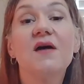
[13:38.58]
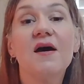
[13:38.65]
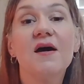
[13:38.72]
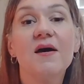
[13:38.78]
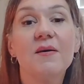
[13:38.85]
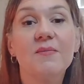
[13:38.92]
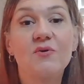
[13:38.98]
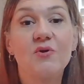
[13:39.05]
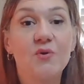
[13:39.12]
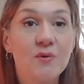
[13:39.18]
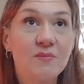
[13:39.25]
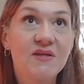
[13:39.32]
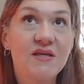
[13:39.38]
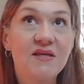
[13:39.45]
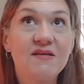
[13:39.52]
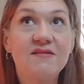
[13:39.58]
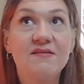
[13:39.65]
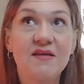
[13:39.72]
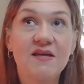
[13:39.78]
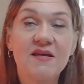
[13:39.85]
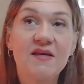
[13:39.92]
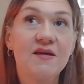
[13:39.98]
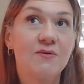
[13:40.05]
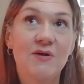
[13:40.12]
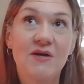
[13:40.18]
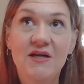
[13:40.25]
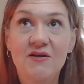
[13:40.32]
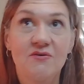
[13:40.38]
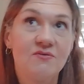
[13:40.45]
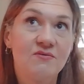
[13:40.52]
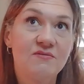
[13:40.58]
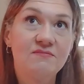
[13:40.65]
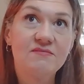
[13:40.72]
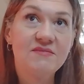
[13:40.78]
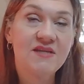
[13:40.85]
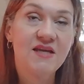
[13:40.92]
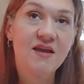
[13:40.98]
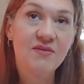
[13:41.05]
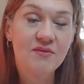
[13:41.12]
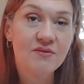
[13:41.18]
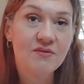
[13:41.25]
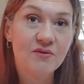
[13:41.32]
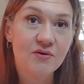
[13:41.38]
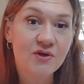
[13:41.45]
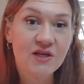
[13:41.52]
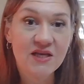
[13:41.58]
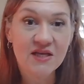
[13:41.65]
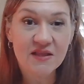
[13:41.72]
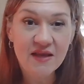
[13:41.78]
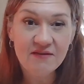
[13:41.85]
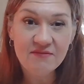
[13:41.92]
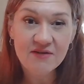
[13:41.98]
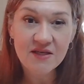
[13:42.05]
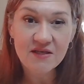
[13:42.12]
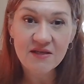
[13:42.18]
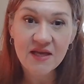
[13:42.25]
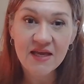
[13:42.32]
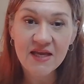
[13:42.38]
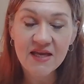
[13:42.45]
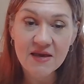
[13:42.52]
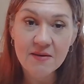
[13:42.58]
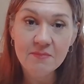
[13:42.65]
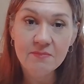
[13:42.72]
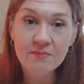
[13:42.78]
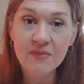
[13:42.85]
Um, normally it's like around 10 30, 11 a.m.